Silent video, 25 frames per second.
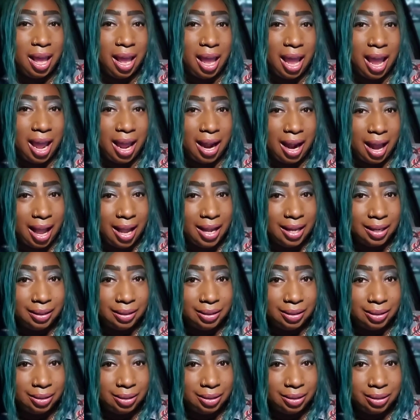and I
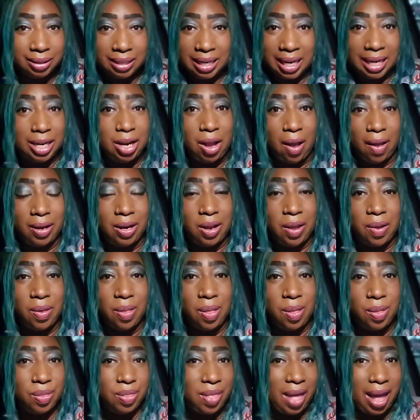did not
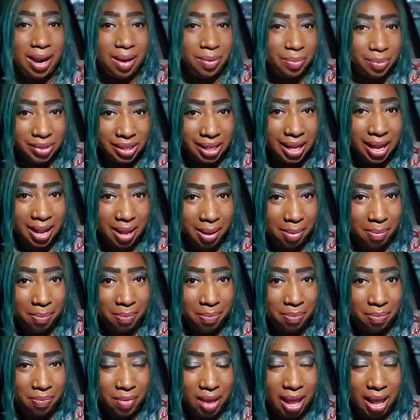know that it was him,